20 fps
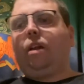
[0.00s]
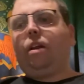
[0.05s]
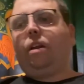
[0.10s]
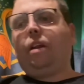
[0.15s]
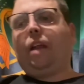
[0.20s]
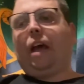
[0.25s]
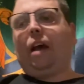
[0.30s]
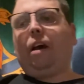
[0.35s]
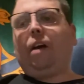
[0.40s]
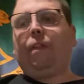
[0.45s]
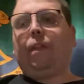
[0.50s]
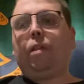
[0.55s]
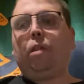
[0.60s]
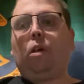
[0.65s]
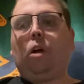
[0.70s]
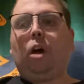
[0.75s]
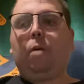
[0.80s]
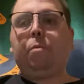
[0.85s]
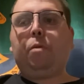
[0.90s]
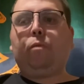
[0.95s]
Now, at the
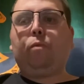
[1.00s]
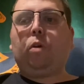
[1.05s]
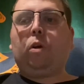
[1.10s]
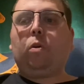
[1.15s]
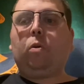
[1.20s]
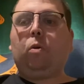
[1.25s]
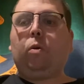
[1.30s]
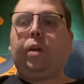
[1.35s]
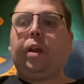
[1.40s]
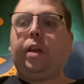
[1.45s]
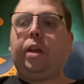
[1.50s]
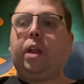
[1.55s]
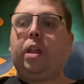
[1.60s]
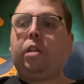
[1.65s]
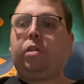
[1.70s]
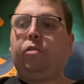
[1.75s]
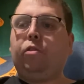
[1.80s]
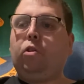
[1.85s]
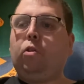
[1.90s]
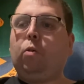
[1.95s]
time of recording
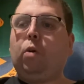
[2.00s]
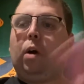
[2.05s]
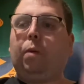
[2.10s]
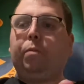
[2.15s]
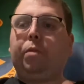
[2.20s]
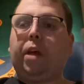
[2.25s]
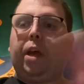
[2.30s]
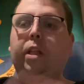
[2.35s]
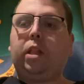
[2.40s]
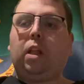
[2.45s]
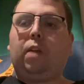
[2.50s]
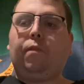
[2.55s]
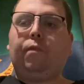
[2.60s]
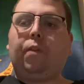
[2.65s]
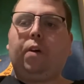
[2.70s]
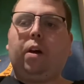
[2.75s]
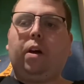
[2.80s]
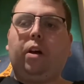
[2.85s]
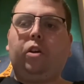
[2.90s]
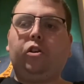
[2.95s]
this new updated
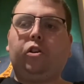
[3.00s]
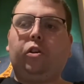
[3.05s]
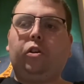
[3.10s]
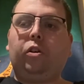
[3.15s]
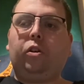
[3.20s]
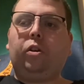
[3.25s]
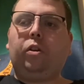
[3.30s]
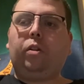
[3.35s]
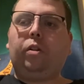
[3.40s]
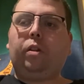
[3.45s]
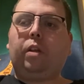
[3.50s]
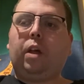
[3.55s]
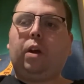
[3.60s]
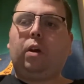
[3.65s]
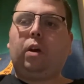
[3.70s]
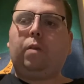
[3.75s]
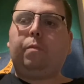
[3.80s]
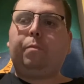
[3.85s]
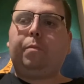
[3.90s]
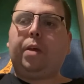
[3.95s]
version, there
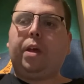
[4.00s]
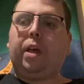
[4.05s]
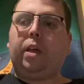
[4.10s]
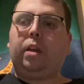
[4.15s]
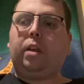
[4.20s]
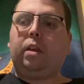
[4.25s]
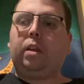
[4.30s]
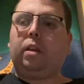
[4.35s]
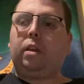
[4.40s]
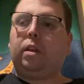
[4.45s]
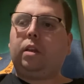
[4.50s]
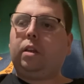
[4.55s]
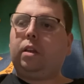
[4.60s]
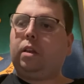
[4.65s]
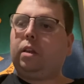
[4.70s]
have been